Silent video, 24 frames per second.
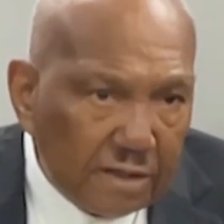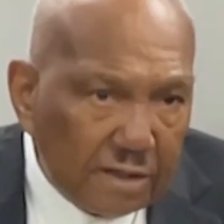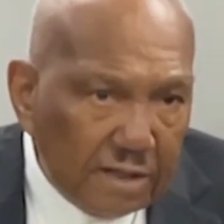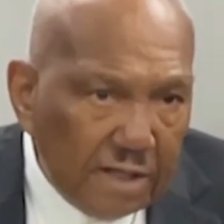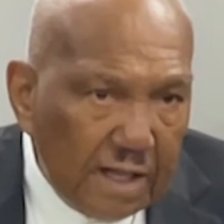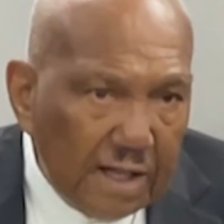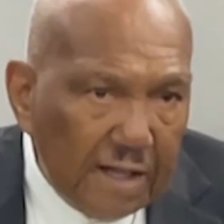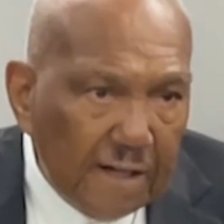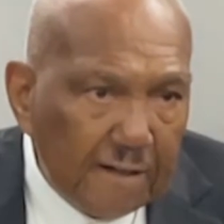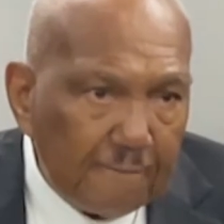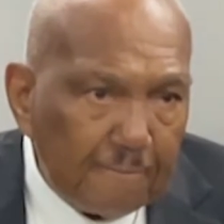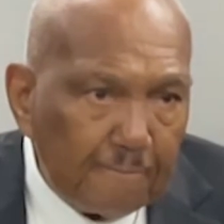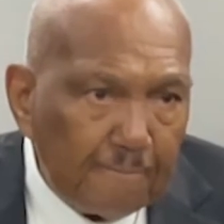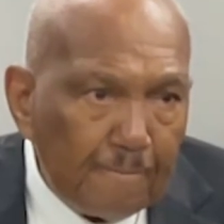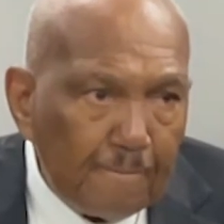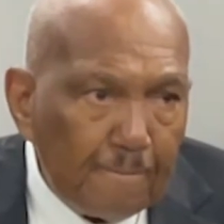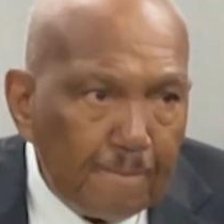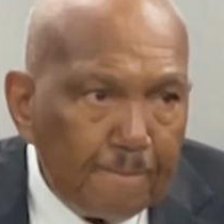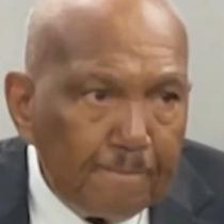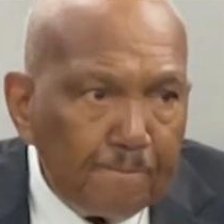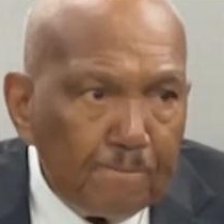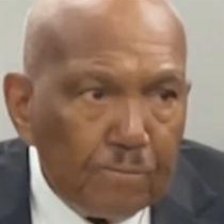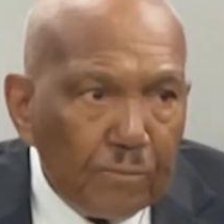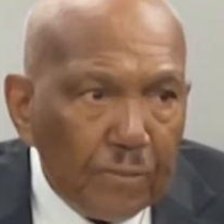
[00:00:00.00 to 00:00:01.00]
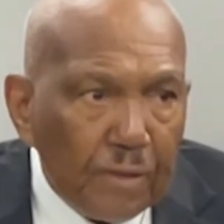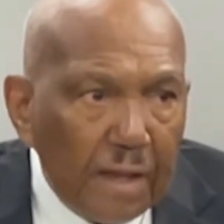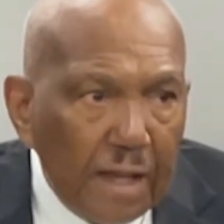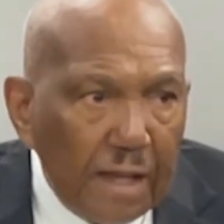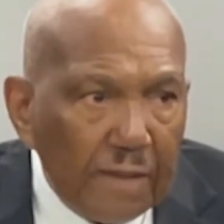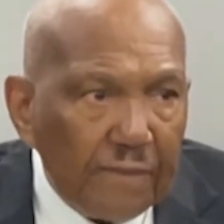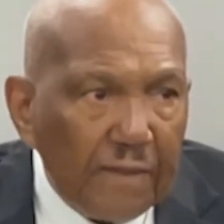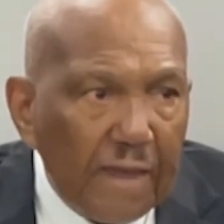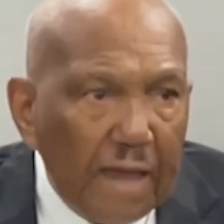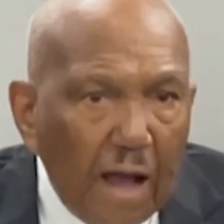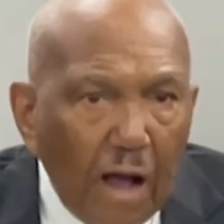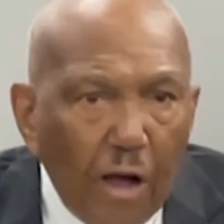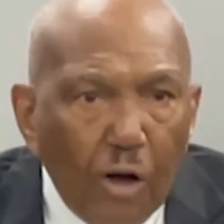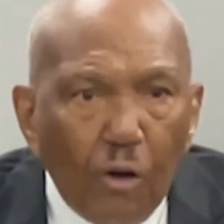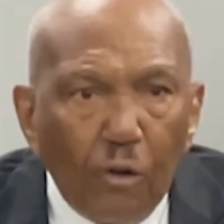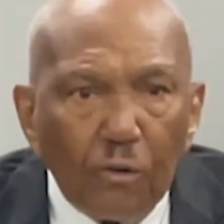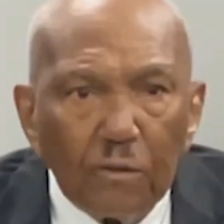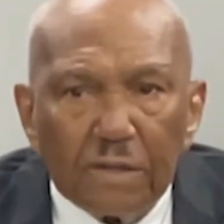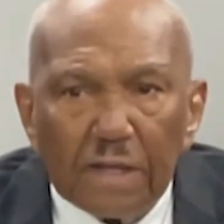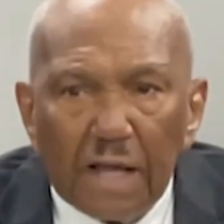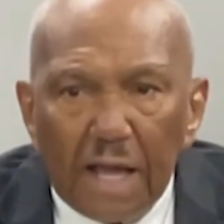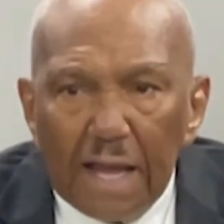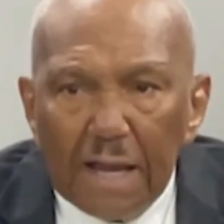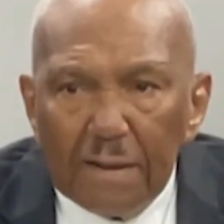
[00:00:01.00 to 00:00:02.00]
King. And they all
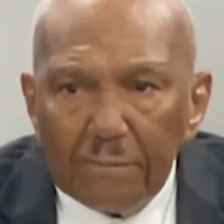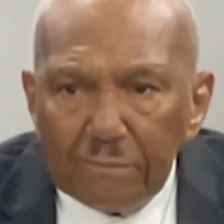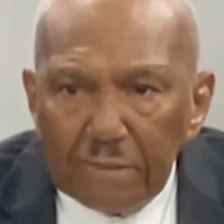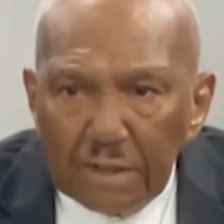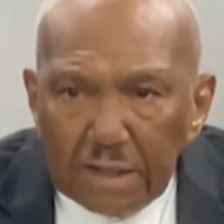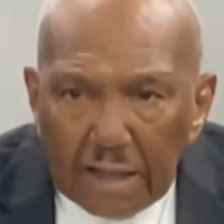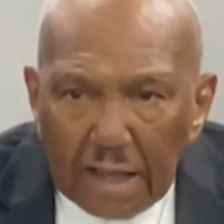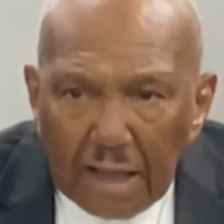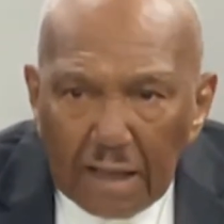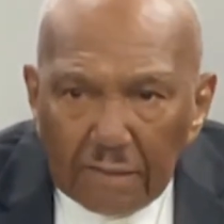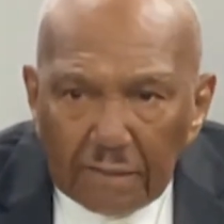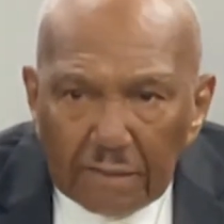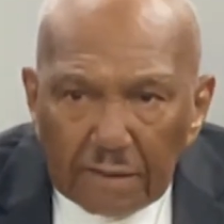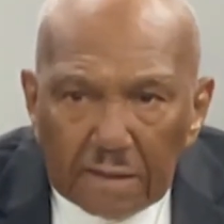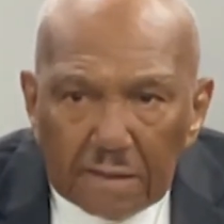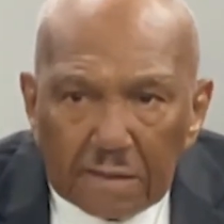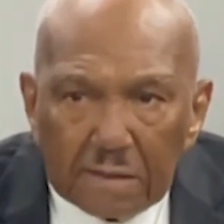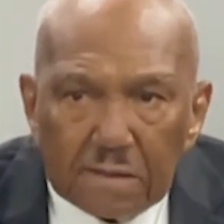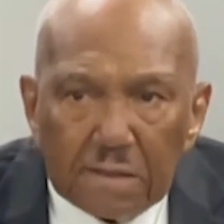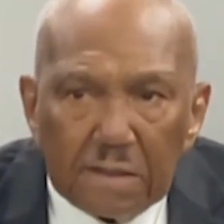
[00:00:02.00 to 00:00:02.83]
came together.